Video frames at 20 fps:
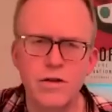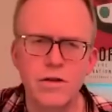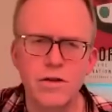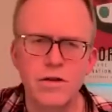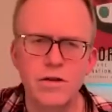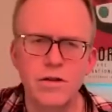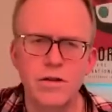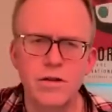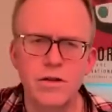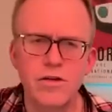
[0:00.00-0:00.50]

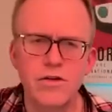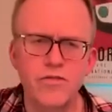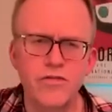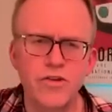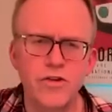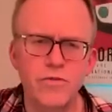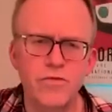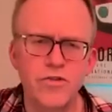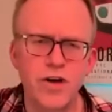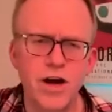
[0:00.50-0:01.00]

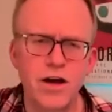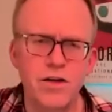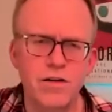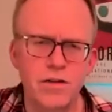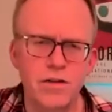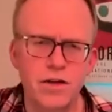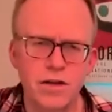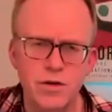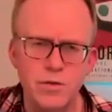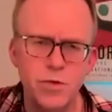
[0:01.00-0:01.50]
YouTube
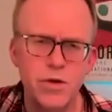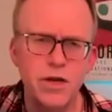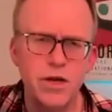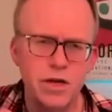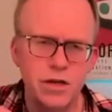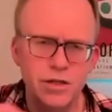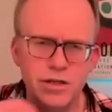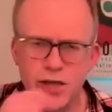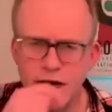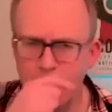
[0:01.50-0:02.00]
channel, a
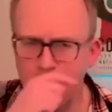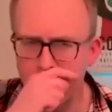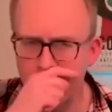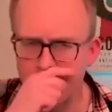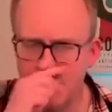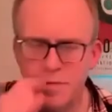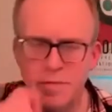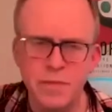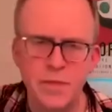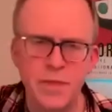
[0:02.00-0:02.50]
community tab.
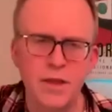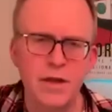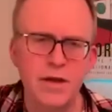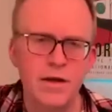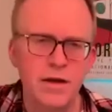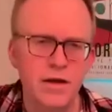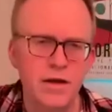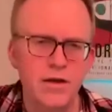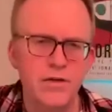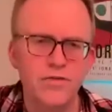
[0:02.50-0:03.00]

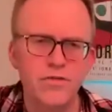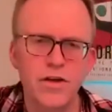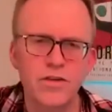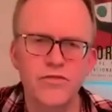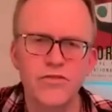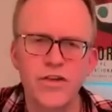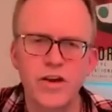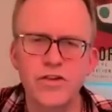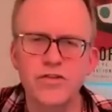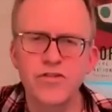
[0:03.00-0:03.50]
So I'll
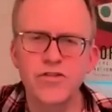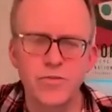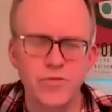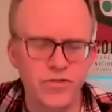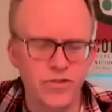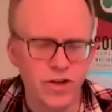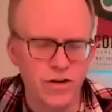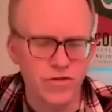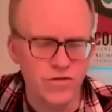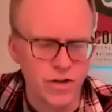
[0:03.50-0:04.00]
share some
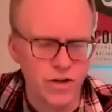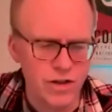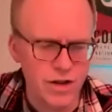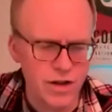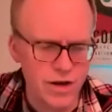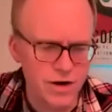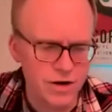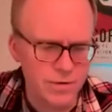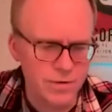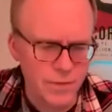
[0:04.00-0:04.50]
stuff in
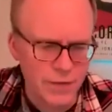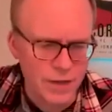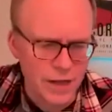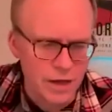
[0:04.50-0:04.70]
there.